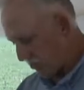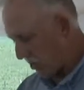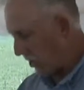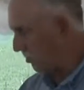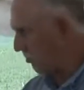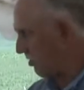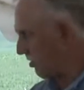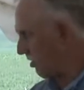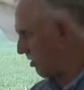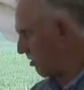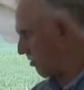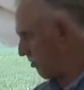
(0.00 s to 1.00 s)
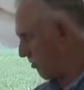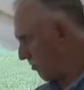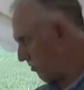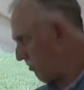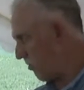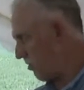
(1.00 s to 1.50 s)
common, the
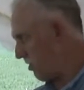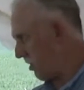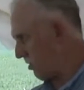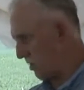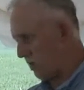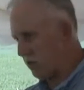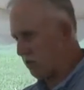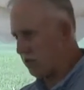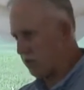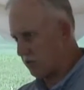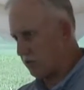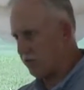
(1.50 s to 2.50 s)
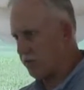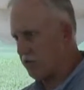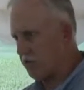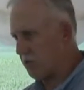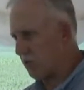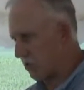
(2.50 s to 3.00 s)
take-all and the
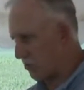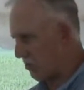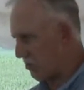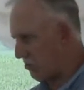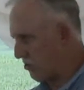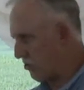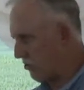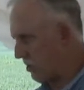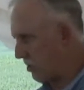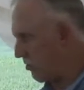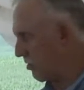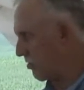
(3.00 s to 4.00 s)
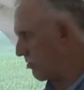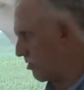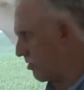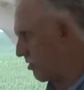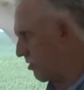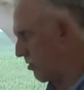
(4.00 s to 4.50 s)
fusarium are the two big
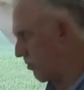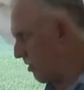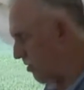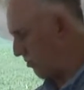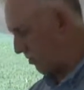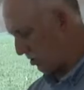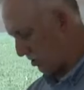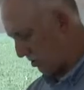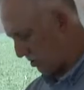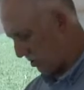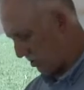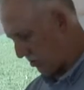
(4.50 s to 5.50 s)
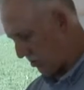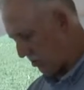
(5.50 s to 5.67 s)
ones that we really kind of